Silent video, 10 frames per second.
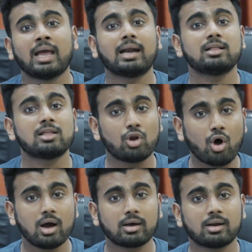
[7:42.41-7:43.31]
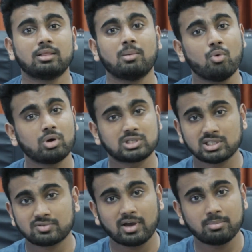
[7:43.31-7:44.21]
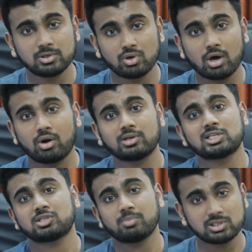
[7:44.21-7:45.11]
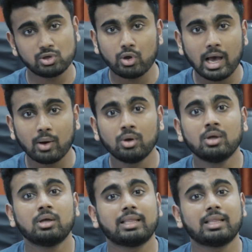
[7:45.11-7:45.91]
And in the long run, the more chest fibers you have or chest muscle you have,